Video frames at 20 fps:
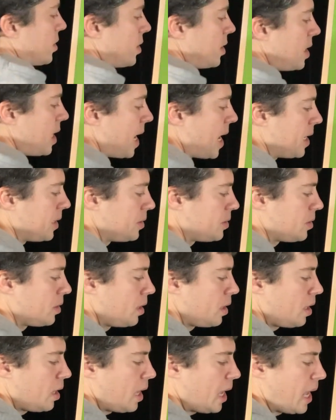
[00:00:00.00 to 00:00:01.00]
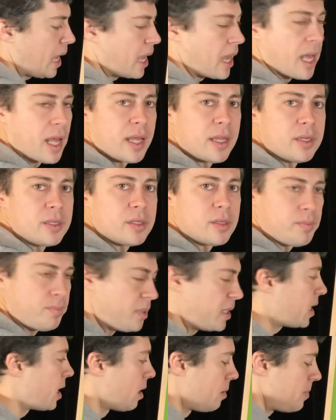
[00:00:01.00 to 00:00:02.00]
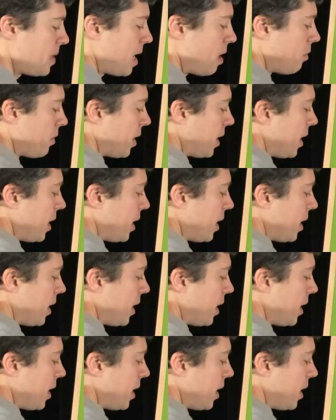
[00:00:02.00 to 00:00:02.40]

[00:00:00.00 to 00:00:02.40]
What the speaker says: the net and become now a